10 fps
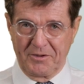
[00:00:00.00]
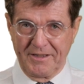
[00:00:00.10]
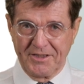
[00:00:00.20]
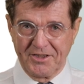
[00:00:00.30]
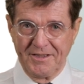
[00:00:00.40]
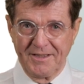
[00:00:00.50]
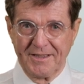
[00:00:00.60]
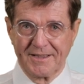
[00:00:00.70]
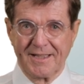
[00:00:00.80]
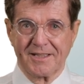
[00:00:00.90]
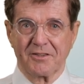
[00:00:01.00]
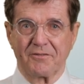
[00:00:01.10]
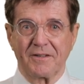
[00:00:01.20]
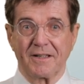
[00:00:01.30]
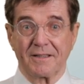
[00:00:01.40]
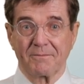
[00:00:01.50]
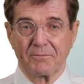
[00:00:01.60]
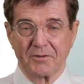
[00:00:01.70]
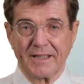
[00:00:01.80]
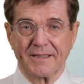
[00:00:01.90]
protection, in sense of
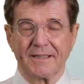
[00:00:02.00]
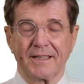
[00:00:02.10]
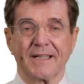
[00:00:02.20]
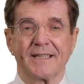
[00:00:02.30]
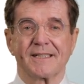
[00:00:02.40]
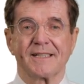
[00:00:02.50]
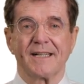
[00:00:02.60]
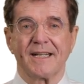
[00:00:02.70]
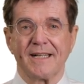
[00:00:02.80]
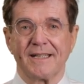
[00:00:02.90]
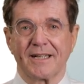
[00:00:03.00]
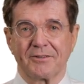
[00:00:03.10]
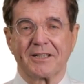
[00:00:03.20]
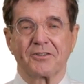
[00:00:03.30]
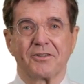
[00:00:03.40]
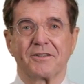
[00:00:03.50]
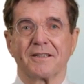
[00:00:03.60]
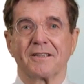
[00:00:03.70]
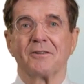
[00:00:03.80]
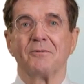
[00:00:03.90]
protecting against indirect
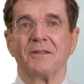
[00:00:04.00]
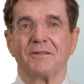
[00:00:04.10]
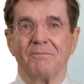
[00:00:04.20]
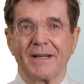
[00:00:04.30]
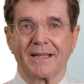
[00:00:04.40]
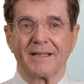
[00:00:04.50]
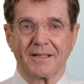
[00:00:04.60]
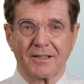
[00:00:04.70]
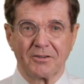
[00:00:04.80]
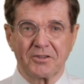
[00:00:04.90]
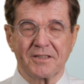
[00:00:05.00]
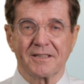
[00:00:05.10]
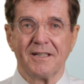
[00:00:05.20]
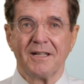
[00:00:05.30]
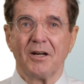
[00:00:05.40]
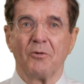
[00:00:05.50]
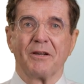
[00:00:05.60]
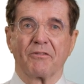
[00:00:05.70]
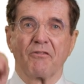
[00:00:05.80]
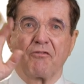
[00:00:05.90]
contact with metal enclosures,
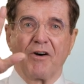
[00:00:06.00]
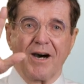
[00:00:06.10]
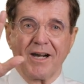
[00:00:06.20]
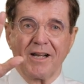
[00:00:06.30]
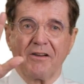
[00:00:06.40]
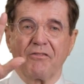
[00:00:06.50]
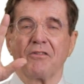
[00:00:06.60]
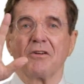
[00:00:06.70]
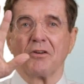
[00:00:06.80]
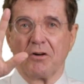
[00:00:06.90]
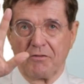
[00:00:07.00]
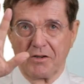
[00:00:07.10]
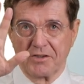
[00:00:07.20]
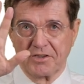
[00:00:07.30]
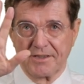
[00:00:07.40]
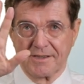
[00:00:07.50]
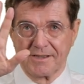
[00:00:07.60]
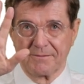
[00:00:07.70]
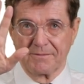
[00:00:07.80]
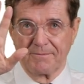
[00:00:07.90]
we have five low voltage
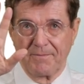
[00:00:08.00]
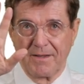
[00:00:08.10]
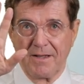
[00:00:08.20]
systems.